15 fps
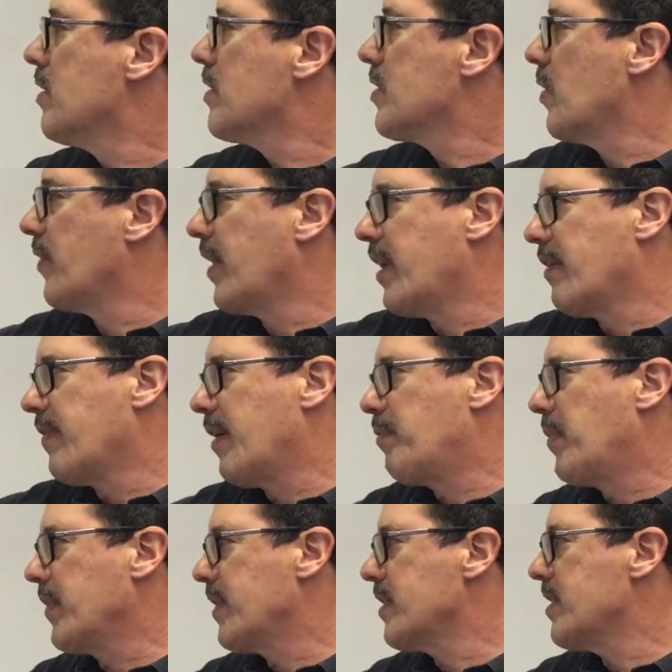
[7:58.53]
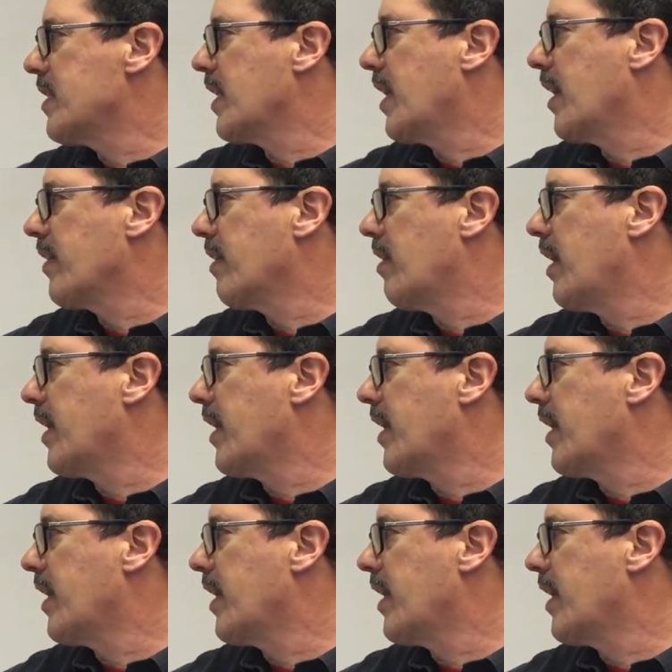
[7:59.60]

So then if I put this together, I